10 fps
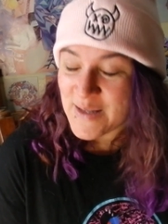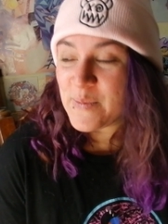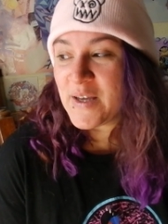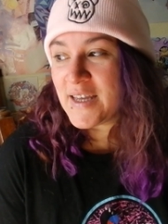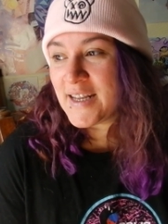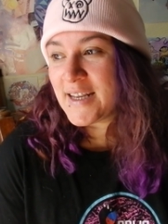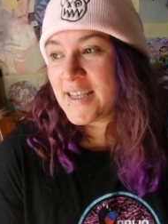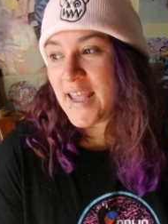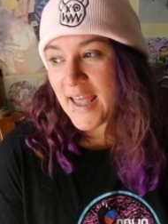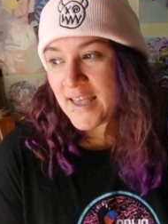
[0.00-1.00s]
but
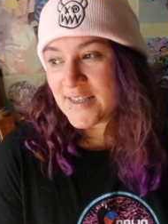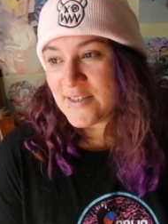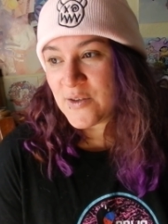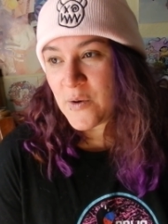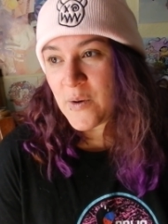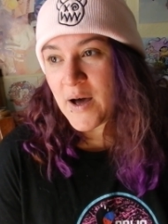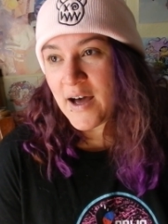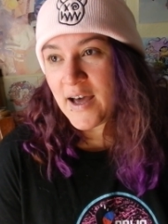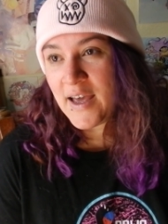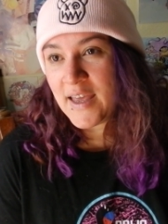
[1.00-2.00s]
yeah, so
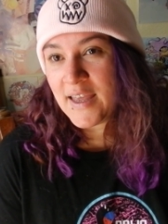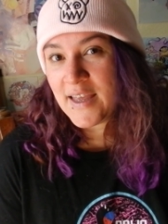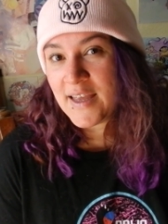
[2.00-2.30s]
I